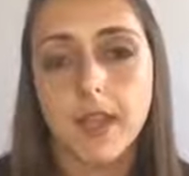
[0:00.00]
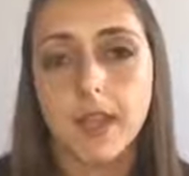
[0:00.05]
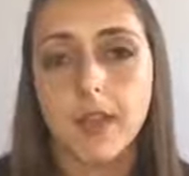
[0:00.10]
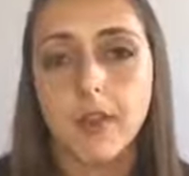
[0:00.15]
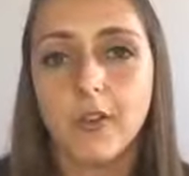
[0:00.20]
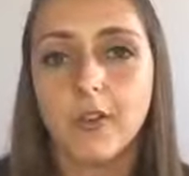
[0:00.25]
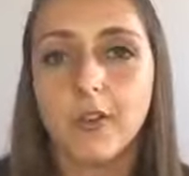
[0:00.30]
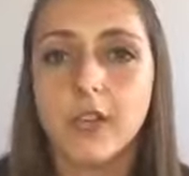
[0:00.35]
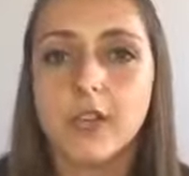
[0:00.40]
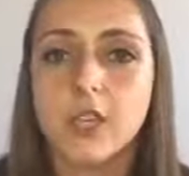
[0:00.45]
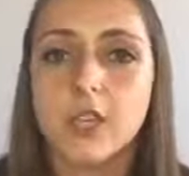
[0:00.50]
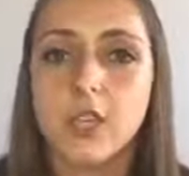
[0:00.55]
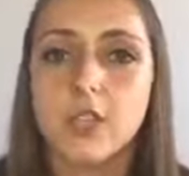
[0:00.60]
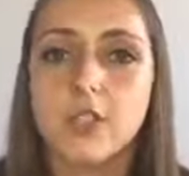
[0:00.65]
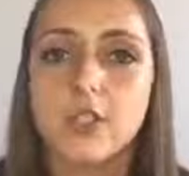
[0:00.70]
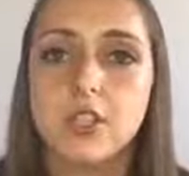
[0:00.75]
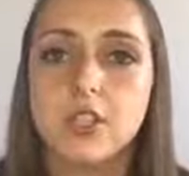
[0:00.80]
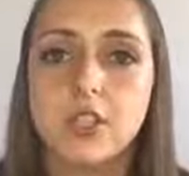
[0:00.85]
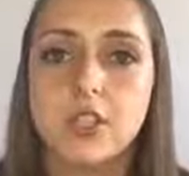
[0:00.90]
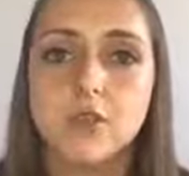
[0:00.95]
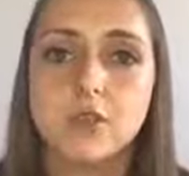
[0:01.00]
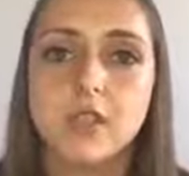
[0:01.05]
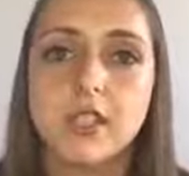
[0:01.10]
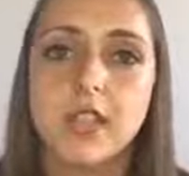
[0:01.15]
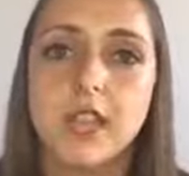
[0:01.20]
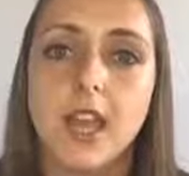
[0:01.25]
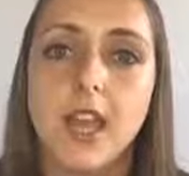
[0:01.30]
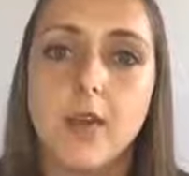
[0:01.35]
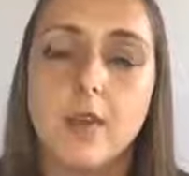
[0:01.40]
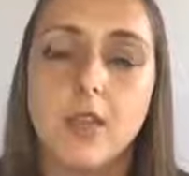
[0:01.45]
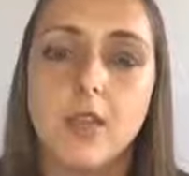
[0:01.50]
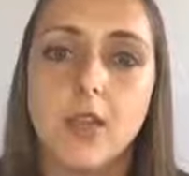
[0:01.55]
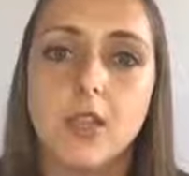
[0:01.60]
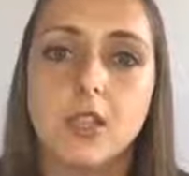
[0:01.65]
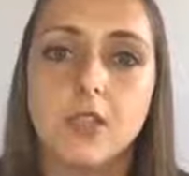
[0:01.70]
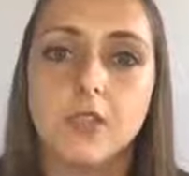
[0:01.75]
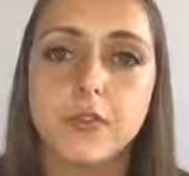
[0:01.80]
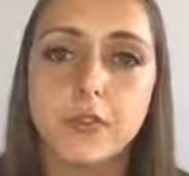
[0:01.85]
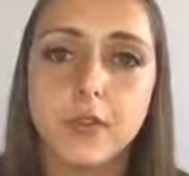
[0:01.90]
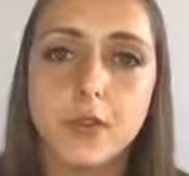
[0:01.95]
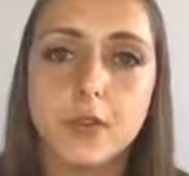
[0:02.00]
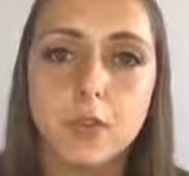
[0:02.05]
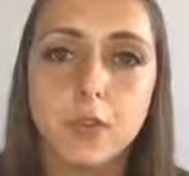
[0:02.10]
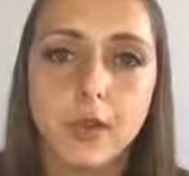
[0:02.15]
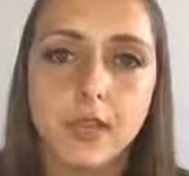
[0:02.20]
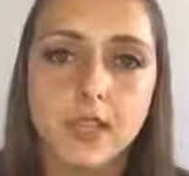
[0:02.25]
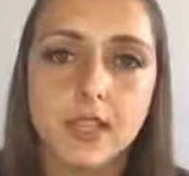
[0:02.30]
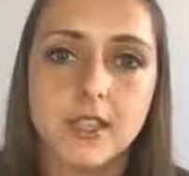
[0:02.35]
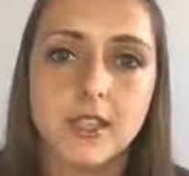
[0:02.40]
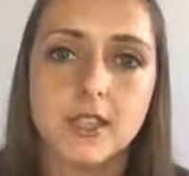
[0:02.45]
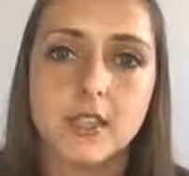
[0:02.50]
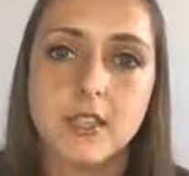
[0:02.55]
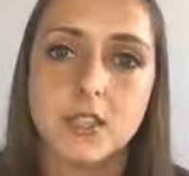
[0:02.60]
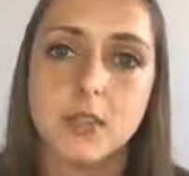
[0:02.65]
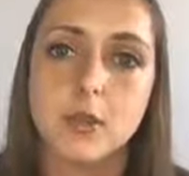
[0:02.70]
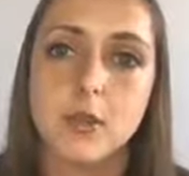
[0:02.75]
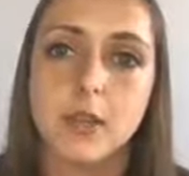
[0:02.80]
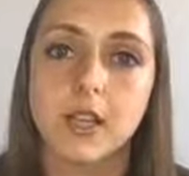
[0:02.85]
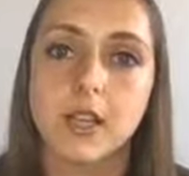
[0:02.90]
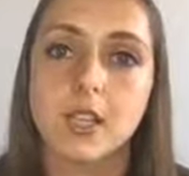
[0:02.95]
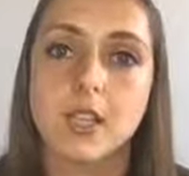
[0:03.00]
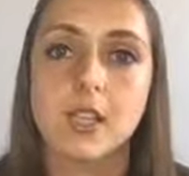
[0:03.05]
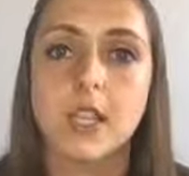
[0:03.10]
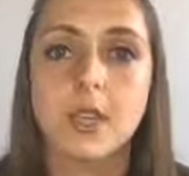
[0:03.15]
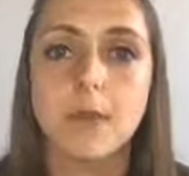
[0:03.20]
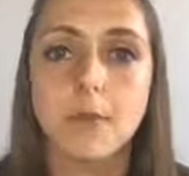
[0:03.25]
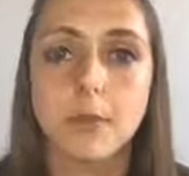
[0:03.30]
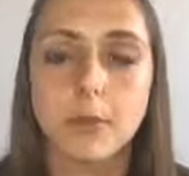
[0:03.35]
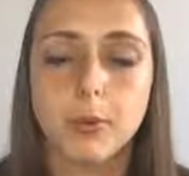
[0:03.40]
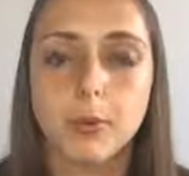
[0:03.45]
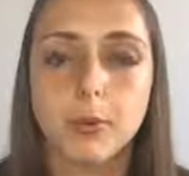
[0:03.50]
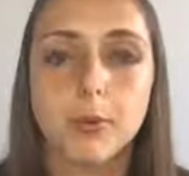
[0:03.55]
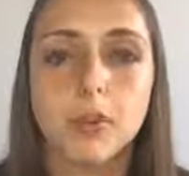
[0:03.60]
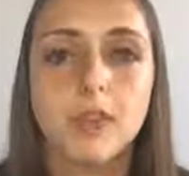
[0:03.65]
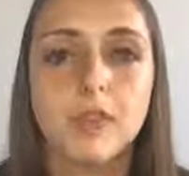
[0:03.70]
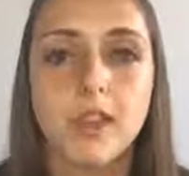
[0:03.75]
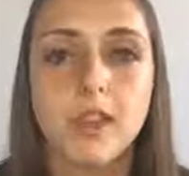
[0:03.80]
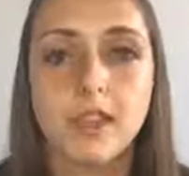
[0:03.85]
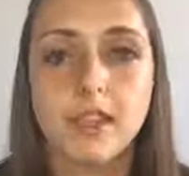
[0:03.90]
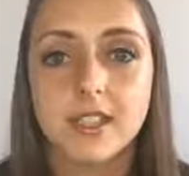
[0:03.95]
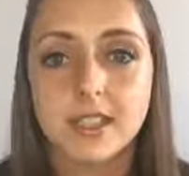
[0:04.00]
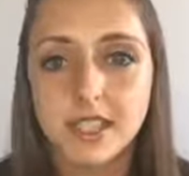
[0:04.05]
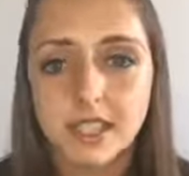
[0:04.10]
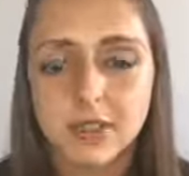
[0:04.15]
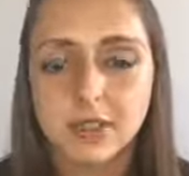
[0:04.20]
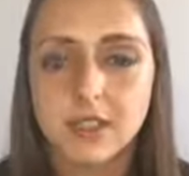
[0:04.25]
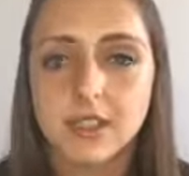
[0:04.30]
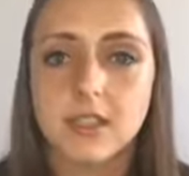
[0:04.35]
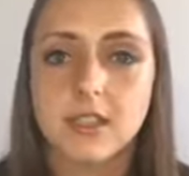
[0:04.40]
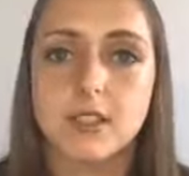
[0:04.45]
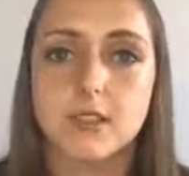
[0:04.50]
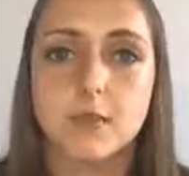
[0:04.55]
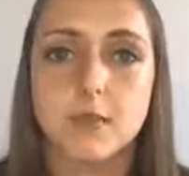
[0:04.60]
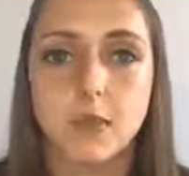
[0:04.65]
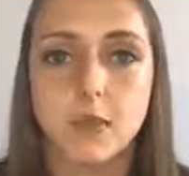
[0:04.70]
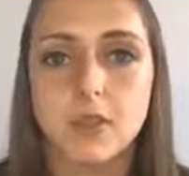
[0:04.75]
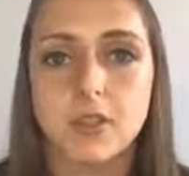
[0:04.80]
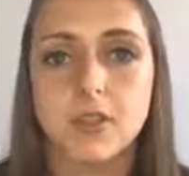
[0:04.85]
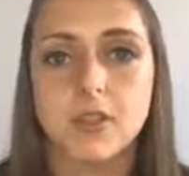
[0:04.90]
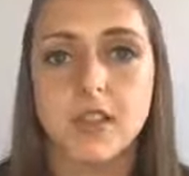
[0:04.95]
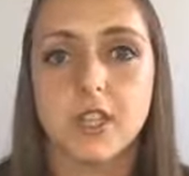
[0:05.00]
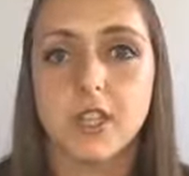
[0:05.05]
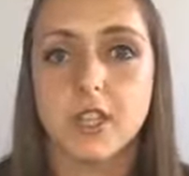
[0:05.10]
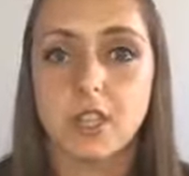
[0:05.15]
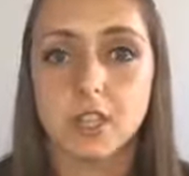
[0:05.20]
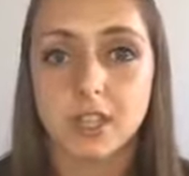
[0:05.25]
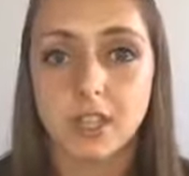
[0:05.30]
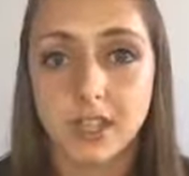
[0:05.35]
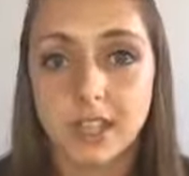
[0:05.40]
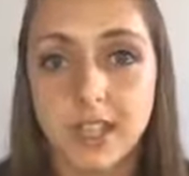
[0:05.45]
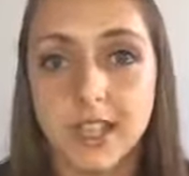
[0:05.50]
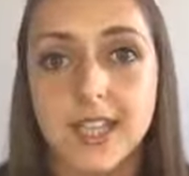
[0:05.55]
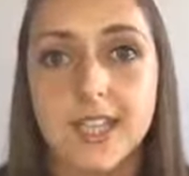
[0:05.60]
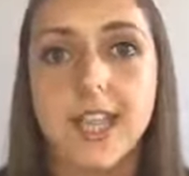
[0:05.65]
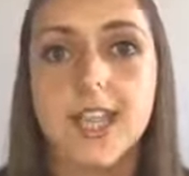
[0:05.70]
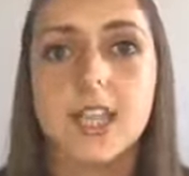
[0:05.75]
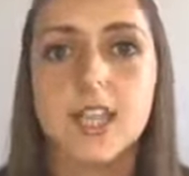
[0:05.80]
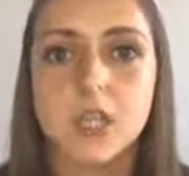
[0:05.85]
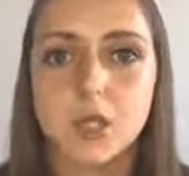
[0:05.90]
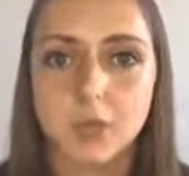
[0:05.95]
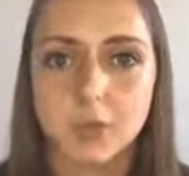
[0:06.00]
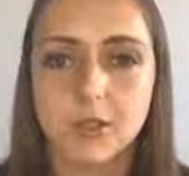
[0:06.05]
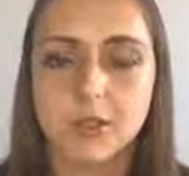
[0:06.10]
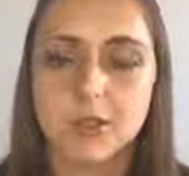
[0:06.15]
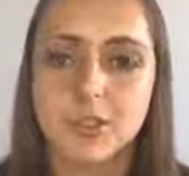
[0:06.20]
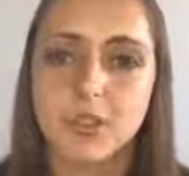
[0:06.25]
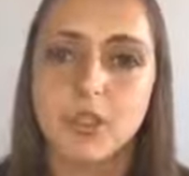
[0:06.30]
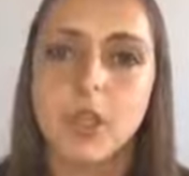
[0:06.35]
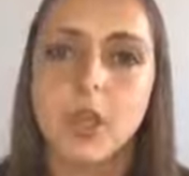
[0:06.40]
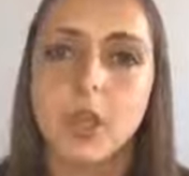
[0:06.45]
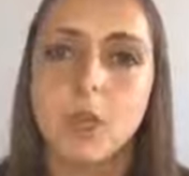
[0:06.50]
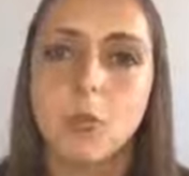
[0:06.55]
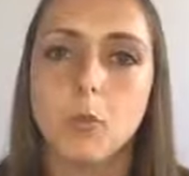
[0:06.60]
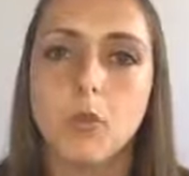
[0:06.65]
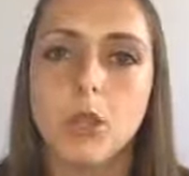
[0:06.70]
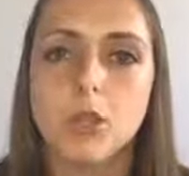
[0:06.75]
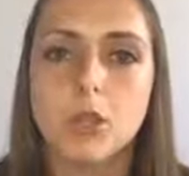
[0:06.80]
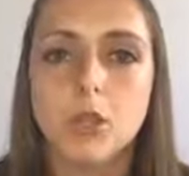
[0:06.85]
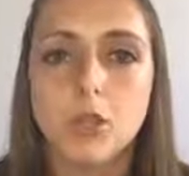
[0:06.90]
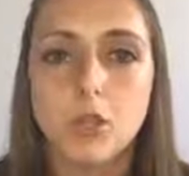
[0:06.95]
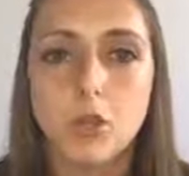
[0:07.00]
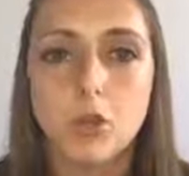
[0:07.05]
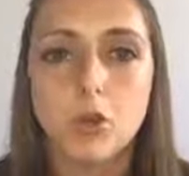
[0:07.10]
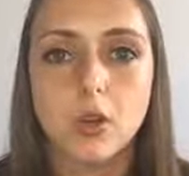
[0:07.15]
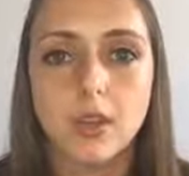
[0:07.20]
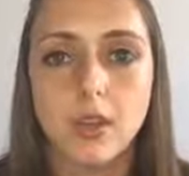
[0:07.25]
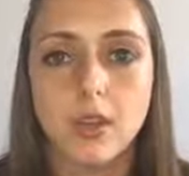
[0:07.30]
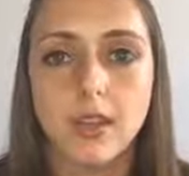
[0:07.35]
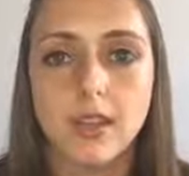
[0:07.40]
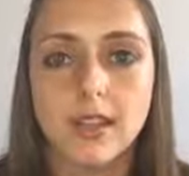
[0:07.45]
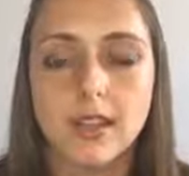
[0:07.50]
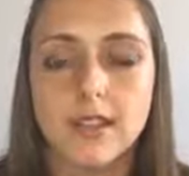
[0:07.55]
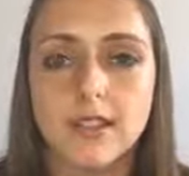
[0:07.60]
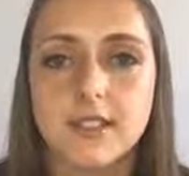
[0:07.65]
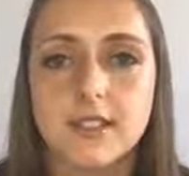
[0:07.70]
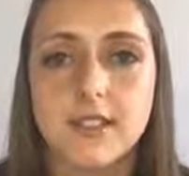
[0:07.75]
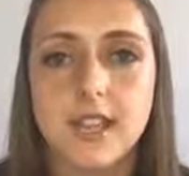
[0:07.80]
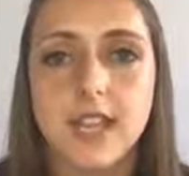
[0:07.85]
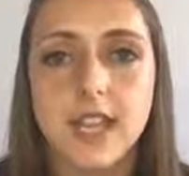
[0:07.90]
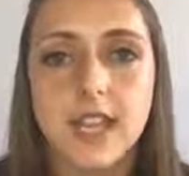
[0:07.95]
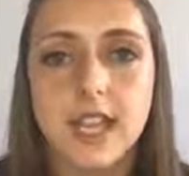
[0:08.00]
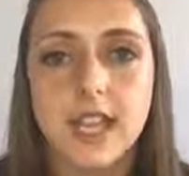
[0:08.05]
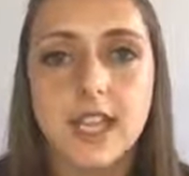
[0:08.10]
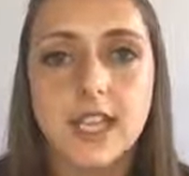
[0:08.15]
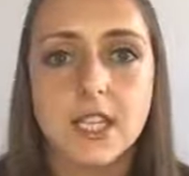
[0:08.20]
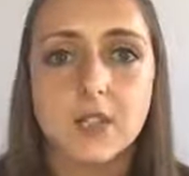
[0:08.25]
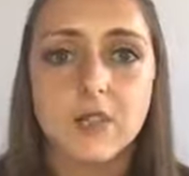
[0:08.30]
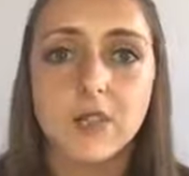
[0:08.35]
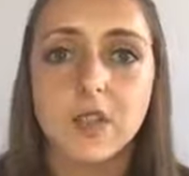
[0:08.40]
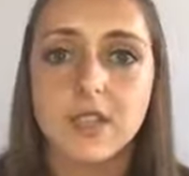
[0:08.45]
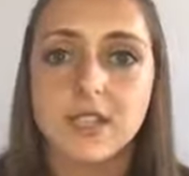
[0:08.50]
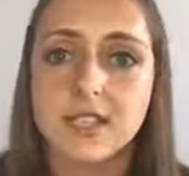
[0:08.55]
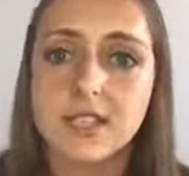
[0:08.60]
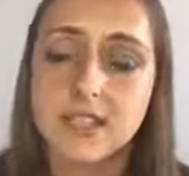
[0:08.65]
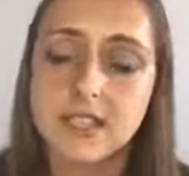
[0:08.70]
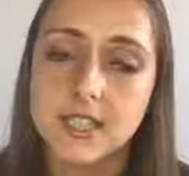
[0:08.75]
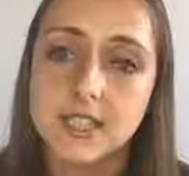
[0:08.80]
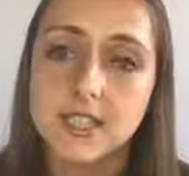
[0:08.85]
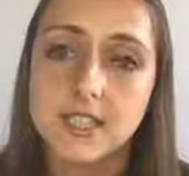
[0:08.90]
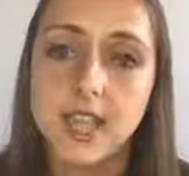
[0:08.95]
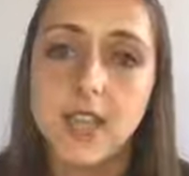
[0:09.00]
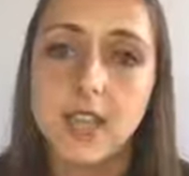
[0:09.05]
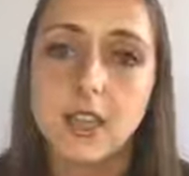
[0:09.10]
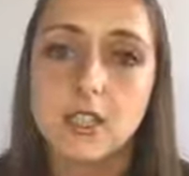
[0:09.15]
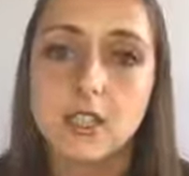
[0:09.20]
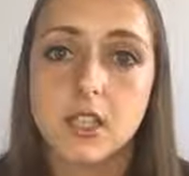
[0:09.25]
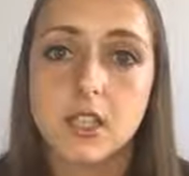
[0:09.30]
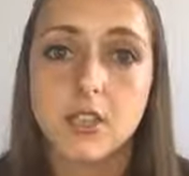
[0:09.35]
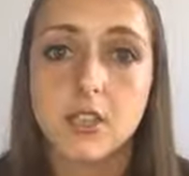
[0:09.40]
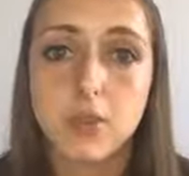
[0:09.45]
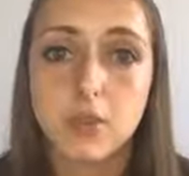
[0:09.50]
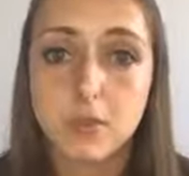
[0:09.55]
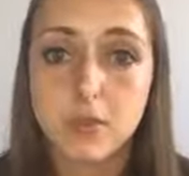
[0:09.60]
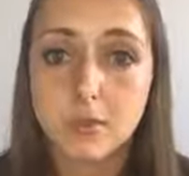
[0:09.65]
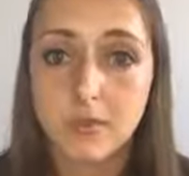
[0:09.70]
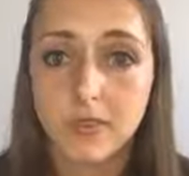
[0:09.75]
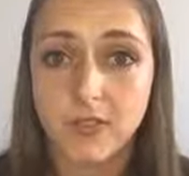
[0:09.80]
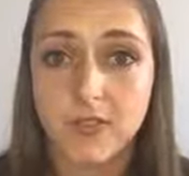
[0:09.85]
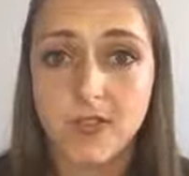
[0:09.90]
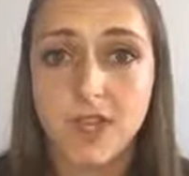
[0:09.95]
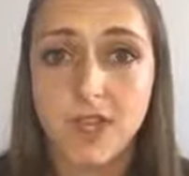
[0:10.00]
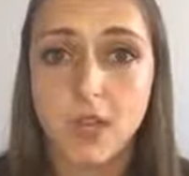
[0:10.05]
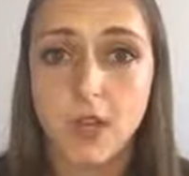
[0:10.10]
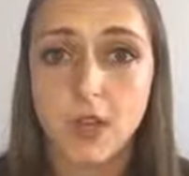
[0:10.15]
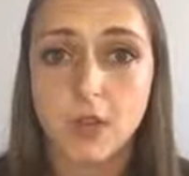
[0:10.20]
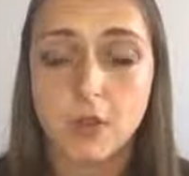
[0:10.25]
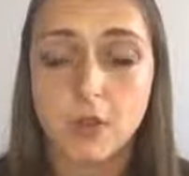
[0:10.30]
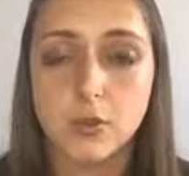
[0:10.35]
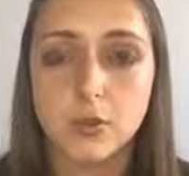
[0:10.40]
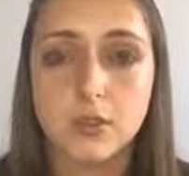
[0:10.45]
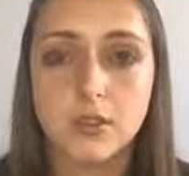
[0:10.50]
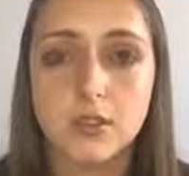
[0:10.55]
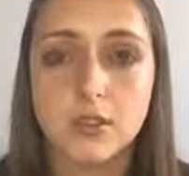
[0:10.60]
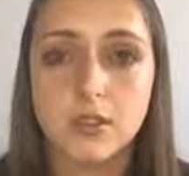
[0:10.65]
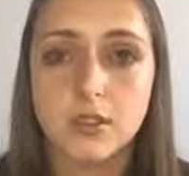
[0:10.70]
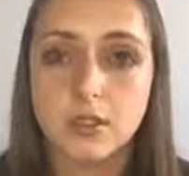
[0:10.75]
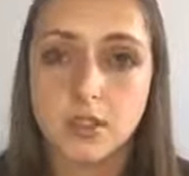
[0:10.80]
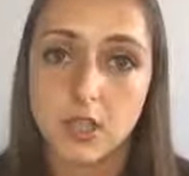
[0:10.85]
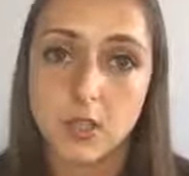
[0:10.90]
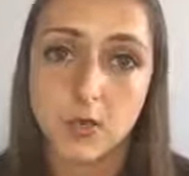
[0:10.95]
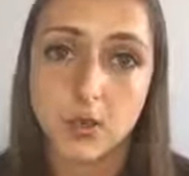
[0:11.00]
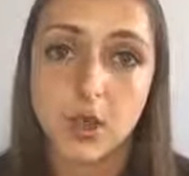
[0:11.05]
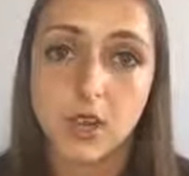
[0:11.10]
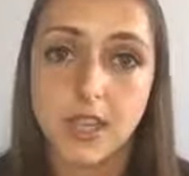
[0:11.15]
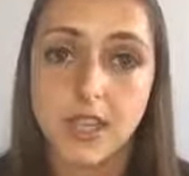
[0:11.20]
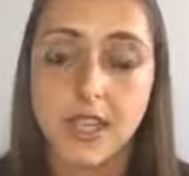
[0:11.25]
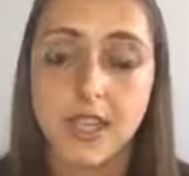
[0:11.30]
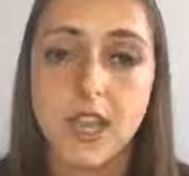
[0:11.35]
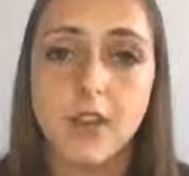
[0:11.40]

All right, so just to recap, those 4 ways to actually improve adherence, motivation and engagement with your clients is firstly to set 3 monthly goals, so i.e.